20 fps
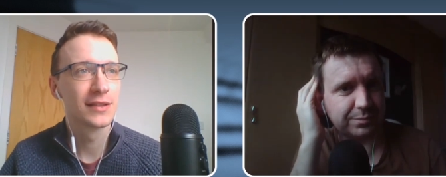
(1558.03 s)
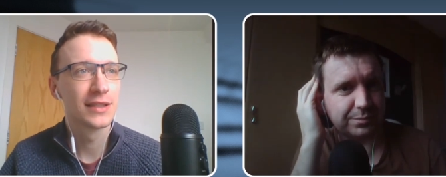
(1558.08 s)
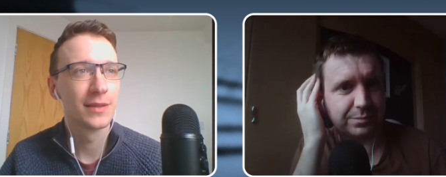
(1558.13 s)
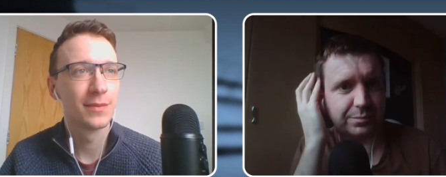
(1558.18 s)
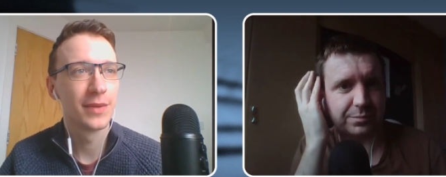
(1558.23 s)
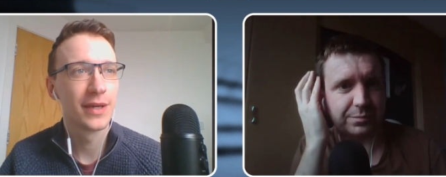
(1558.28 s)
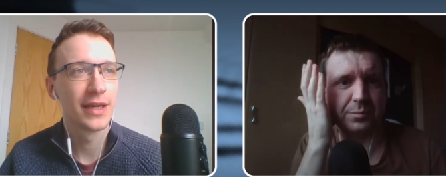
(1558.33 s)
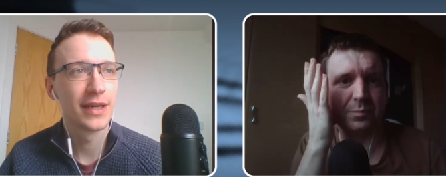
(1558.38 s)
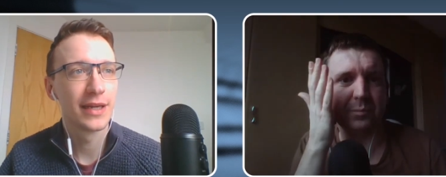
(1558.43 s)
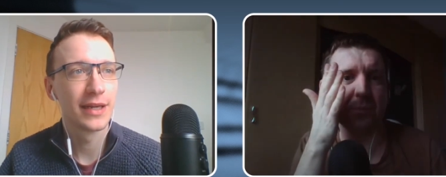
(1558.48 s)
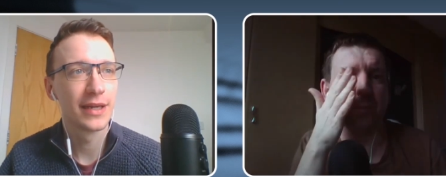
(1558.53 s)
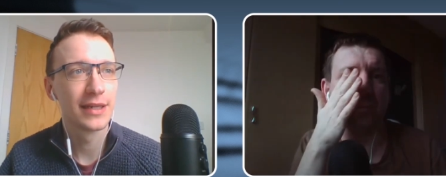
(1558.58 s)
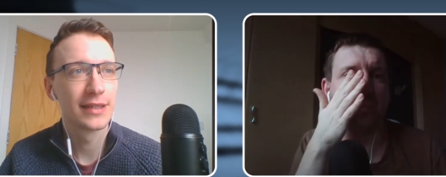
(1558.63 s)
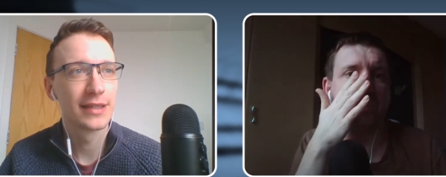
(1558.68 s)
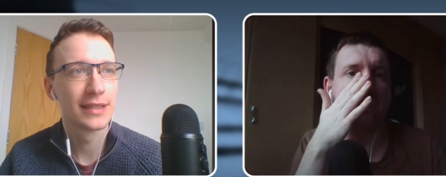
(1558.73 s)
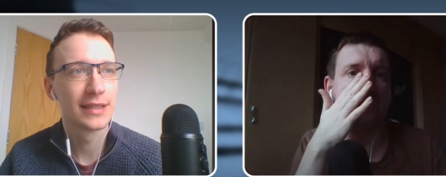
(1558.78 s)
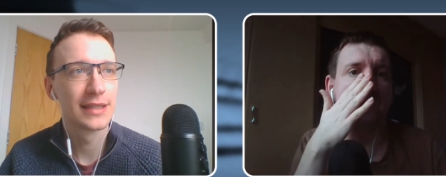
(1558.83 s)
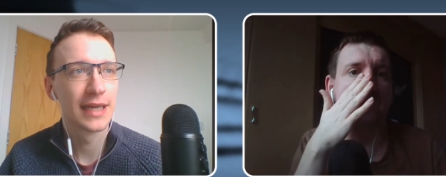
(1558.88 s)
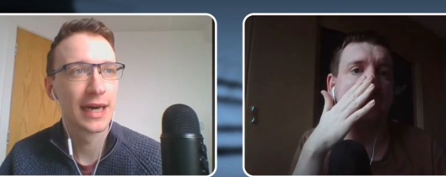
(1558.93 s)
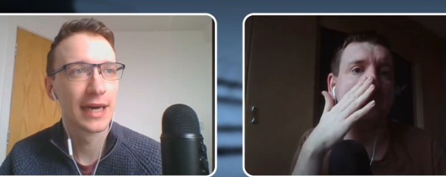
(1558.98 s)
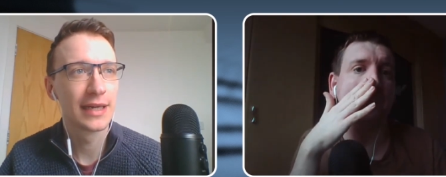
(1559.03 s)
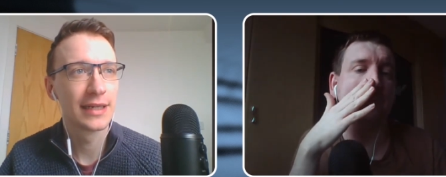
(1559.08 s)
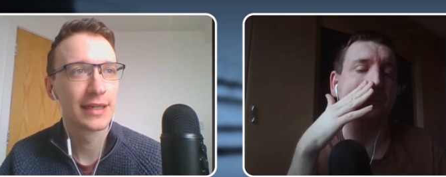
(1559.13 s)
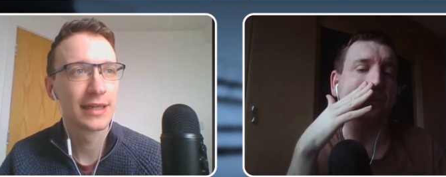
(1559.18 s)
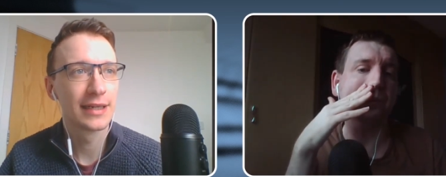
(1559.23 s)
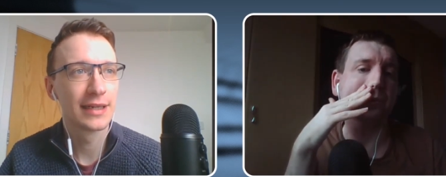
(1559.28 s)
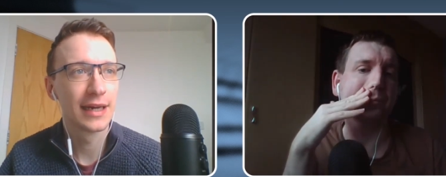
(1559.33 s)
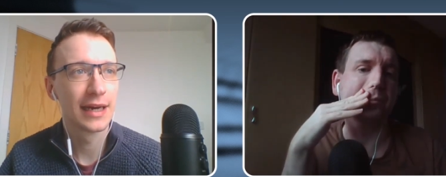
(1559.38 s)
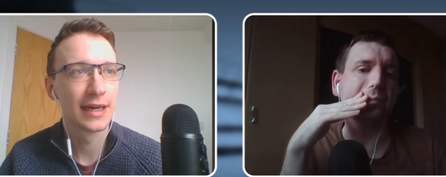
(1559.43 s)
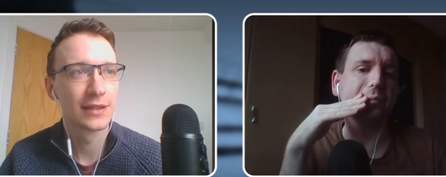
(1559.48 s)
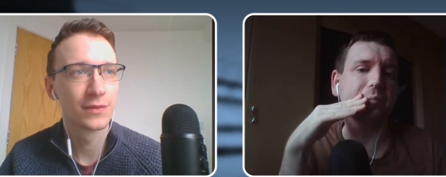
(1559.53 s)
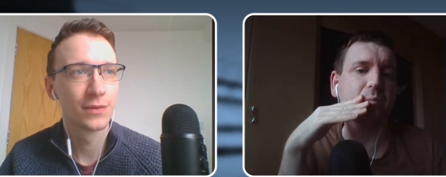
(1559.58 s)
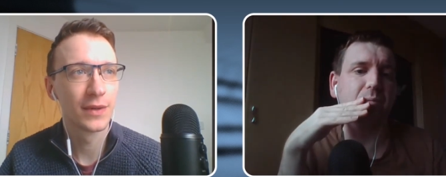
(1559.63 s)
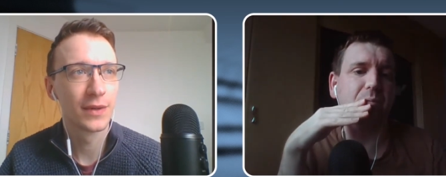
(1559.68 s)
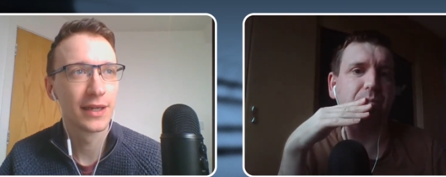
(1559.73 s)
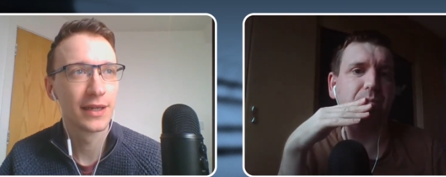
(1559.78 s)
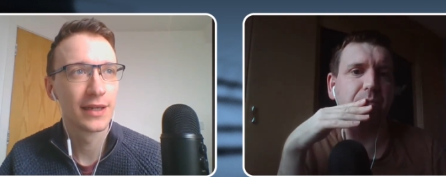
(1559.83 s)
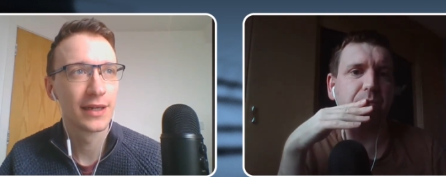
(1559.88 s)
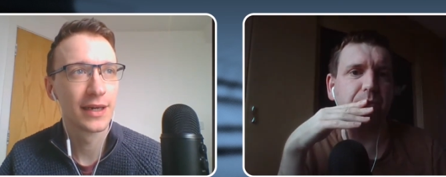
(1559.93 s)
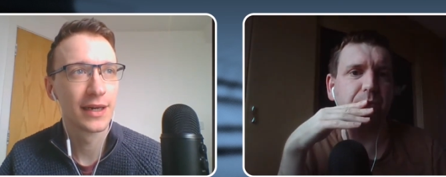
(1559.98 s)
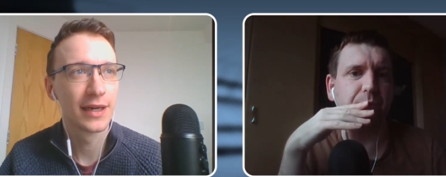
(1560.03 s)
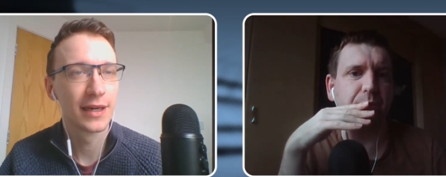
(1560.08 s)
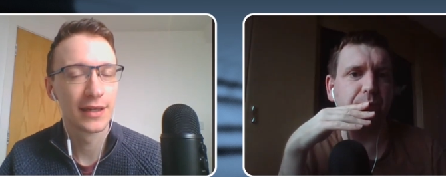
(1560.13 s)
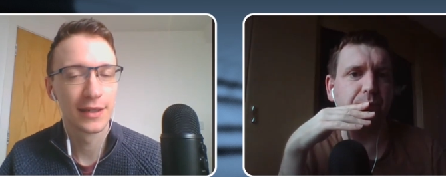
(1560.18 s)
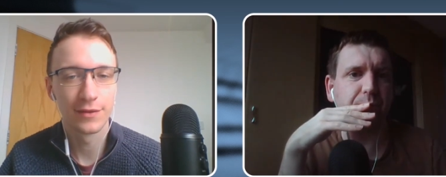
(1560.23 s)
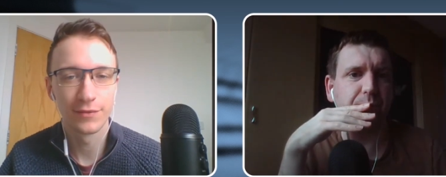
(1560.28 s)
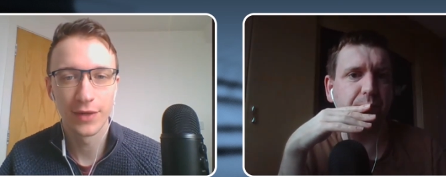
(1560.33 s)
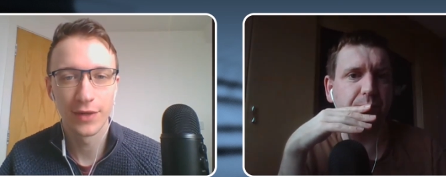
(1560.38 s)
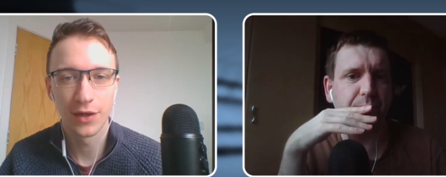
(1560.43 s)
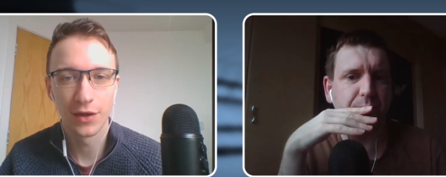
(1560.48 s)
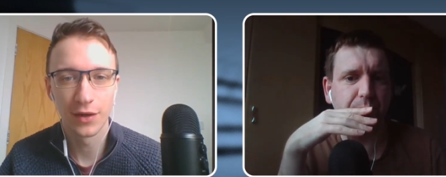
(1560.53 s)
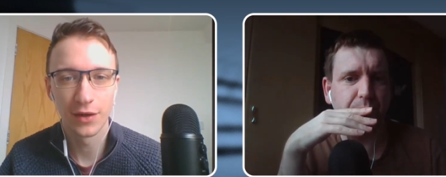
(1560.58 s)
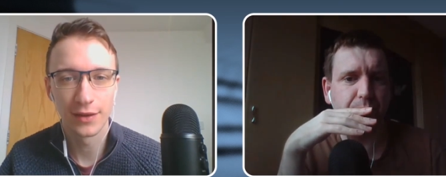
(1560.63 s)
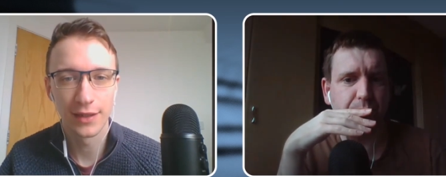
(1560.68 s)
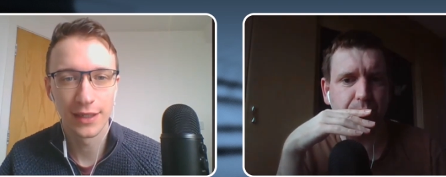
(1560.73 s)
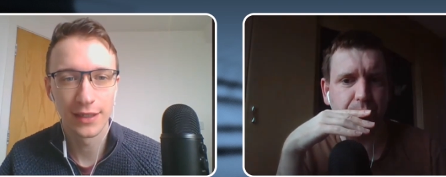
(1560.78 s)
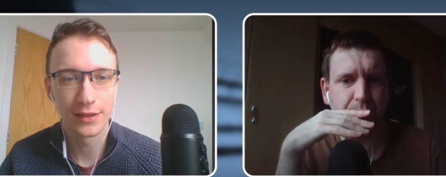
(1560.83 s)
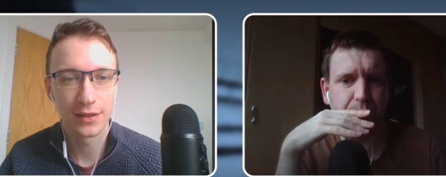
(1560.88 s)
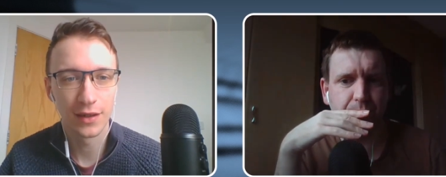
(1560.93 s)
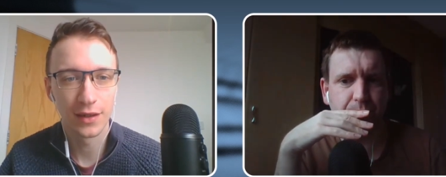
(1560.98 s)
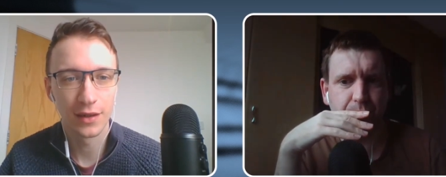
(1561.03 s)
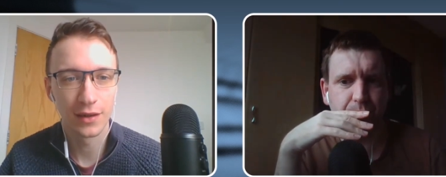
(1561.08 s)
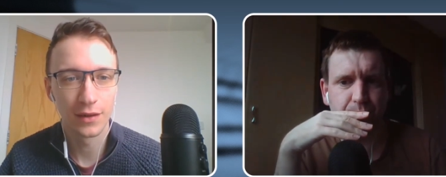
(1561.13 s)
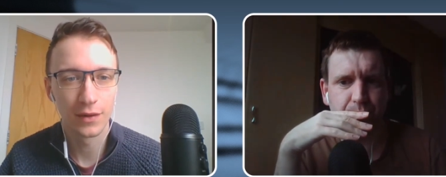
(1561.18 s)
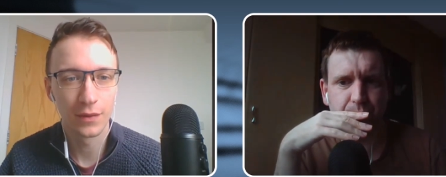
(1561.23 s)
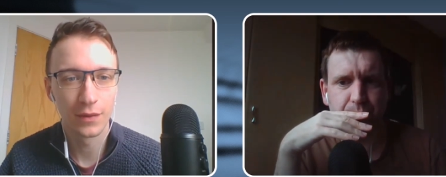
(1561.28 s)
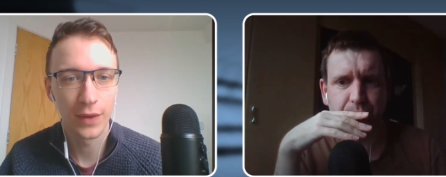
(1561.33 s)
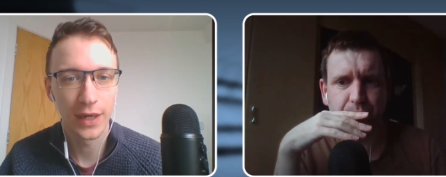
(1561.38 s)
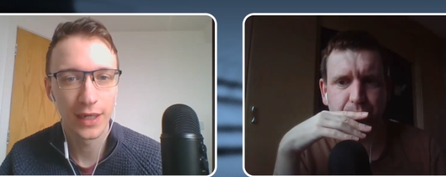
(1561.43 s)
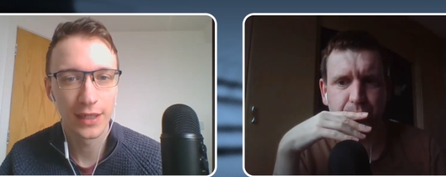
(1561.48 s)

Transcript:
Speaker 1: to be decided as we uh, record this on